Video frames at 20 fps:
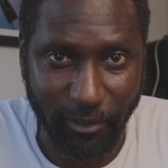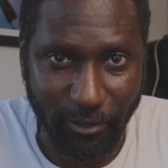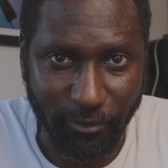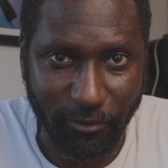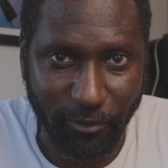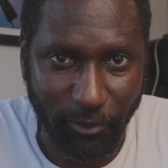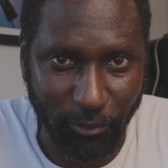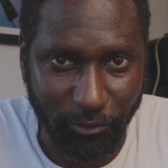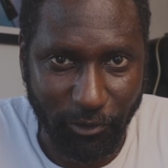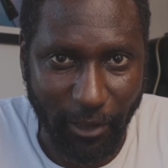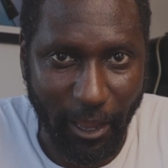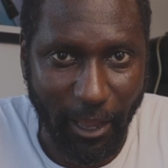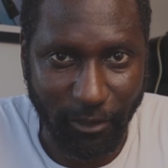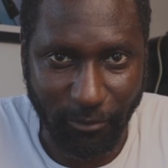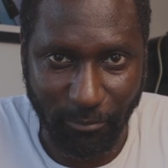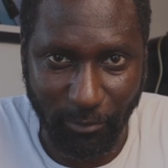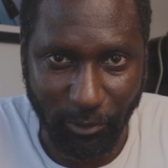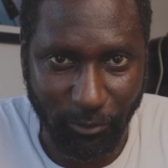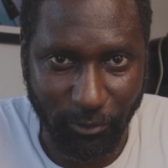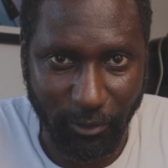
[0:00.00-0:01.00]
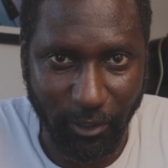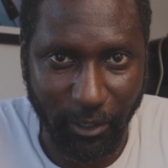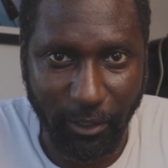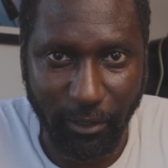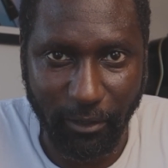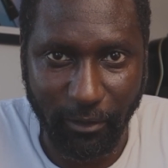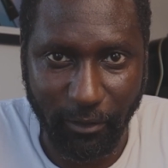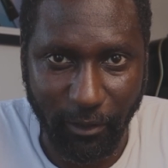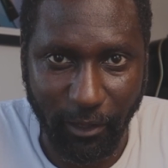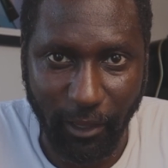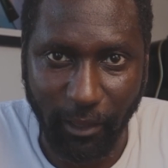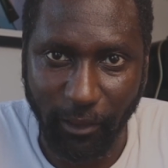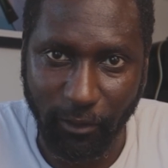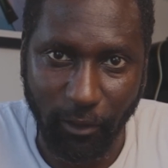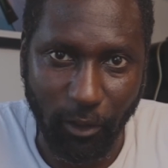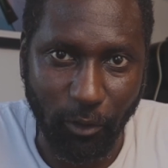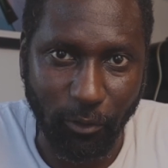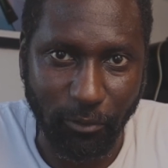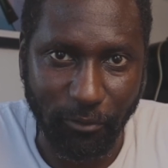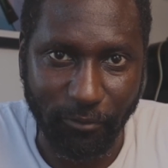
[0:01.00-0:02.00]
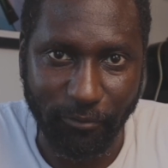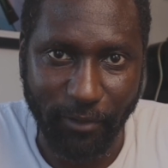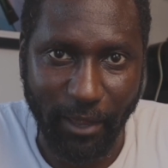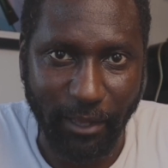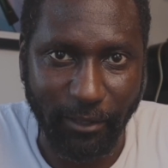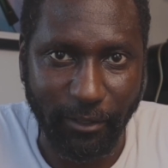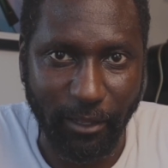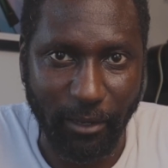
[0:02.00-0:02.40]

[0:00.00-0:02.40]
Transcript: this new jazz music, let alone the fact